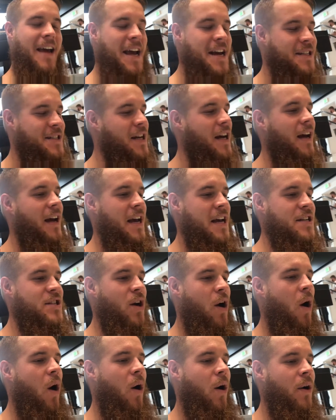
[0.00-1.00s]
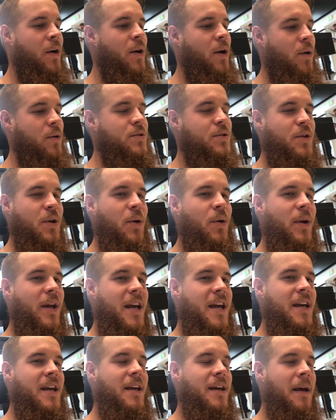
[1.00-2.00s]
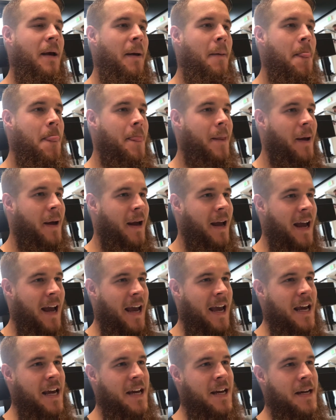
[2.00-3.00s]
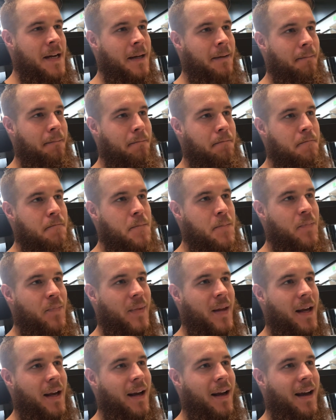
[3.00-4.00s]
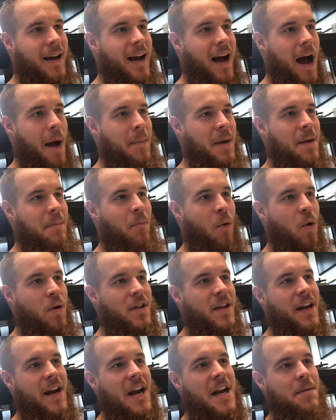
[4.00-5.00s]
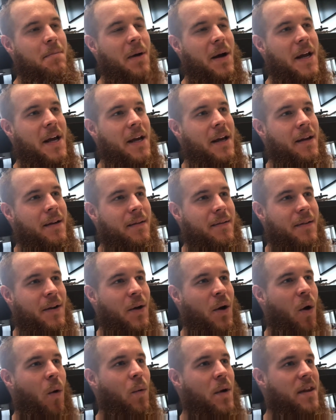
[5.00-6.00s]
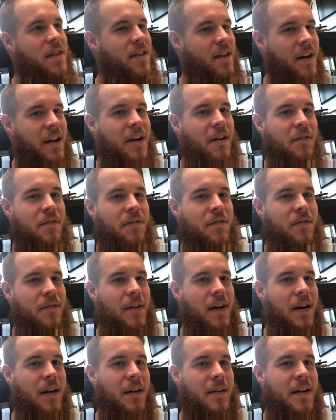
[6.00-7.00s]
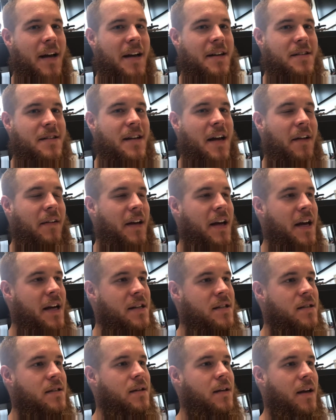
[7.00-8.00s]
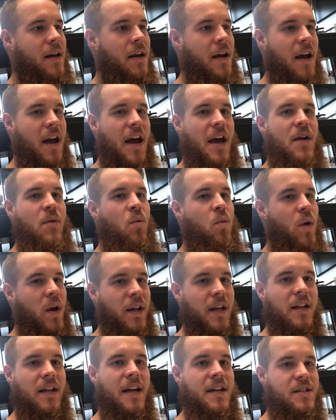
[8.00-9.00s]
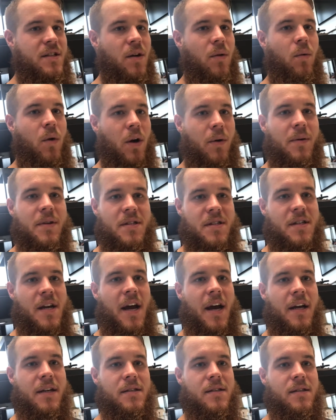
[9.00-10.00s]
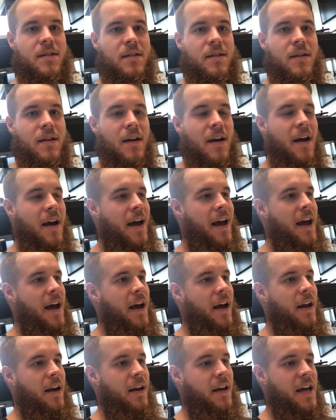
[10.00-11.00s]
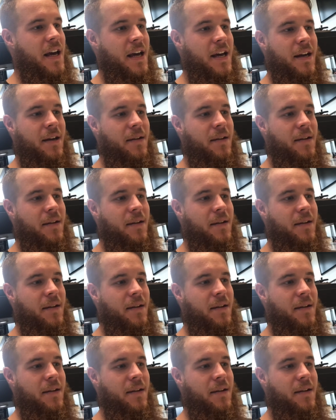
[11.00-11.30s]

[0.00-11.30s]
He's a hard-nosed dude. He I mean, more than anybody, you know, would think of Nate Stanley, he really likes to work with his hands. And